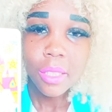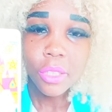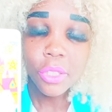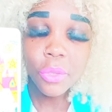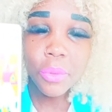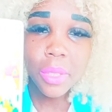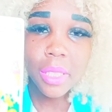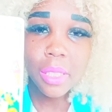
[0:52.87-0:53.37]

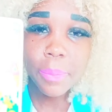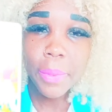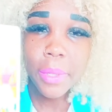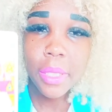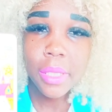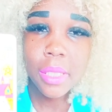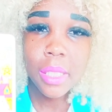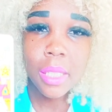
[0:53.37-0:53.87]
You and this
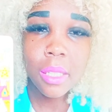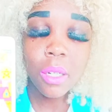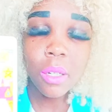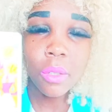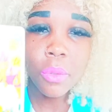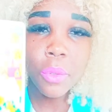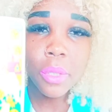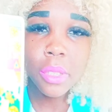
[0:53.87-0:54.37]
person
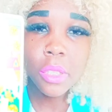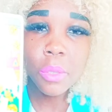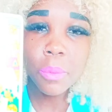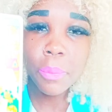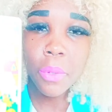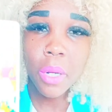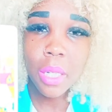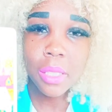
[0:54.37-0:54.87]
are going to
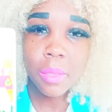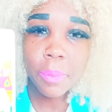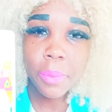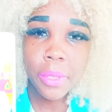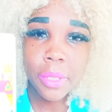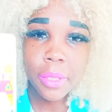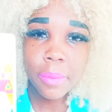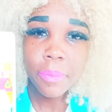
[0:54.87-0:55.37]

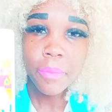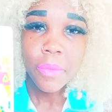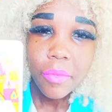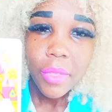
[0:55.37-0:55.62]
prosper.